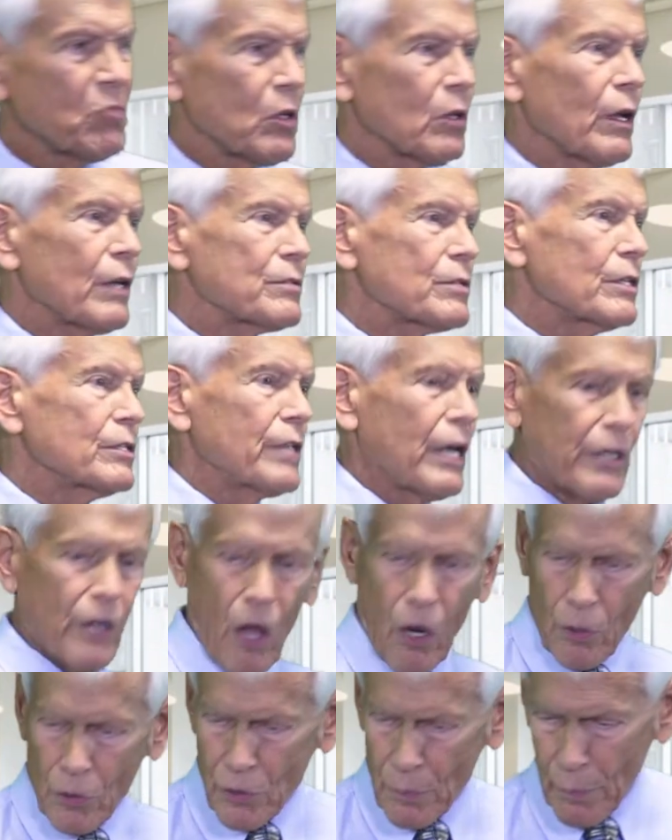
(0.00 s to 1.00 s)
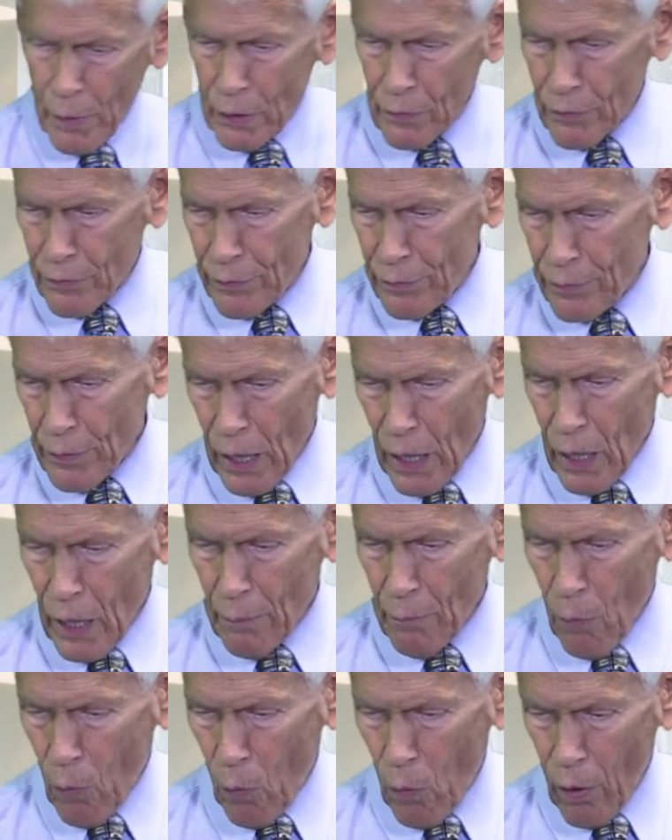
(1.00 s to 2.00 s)
Less than $10 a month
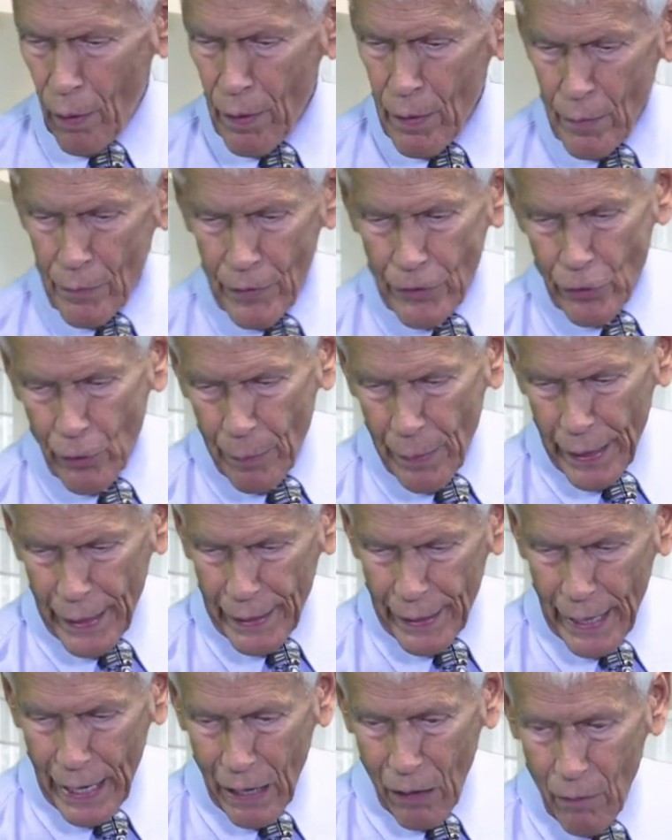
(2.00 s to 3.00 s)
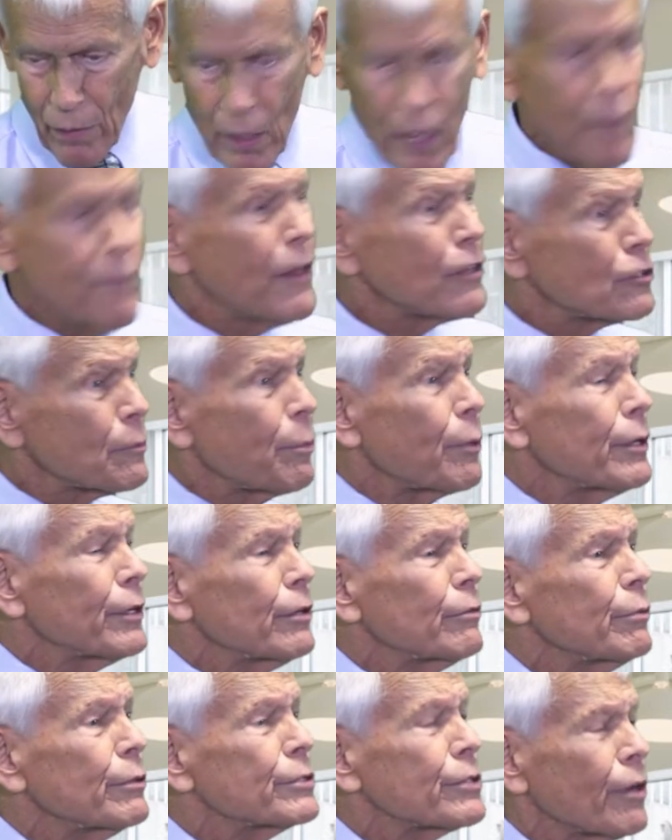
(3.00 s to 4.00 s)
more than you're paying now. That's a pretty
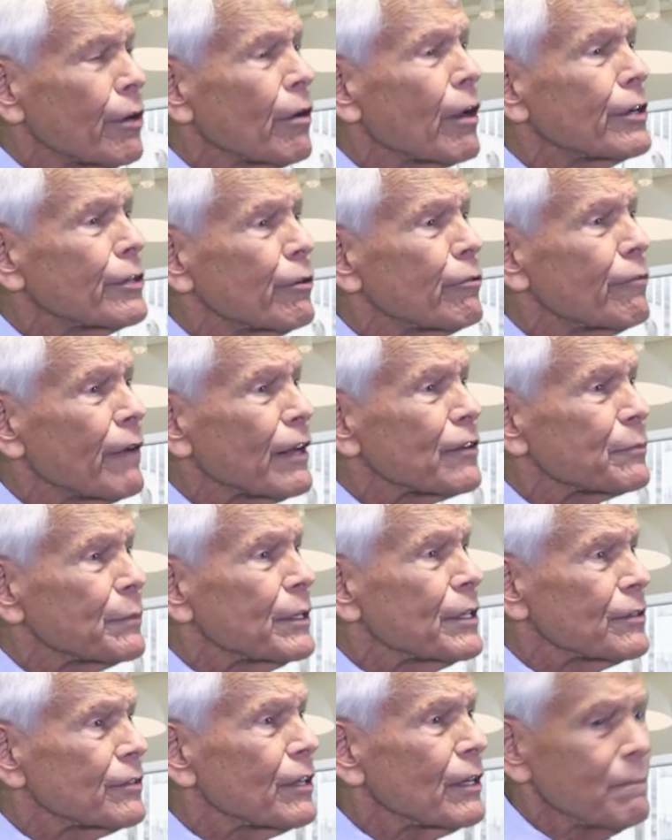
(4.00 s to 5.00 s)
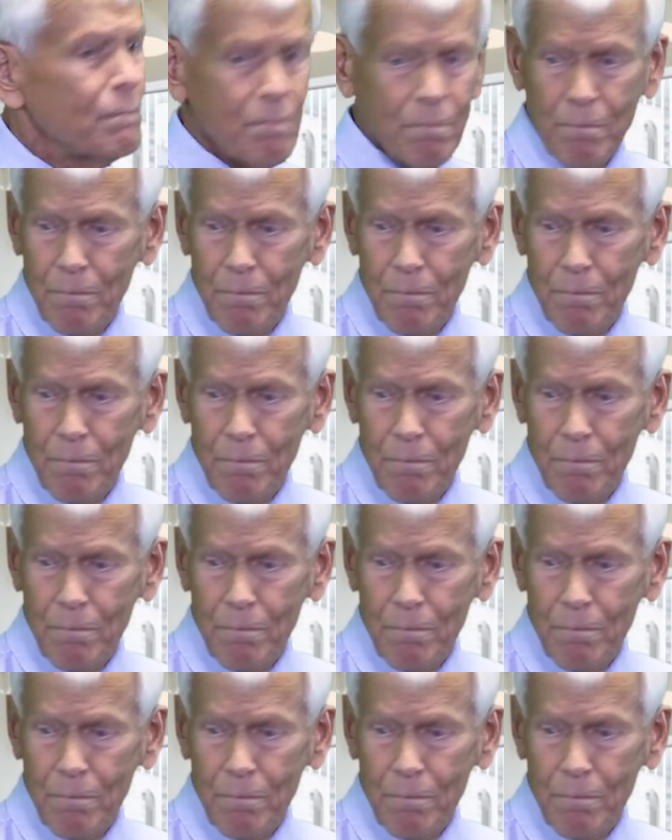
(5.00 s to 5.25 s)
good return on your investment, isn't it?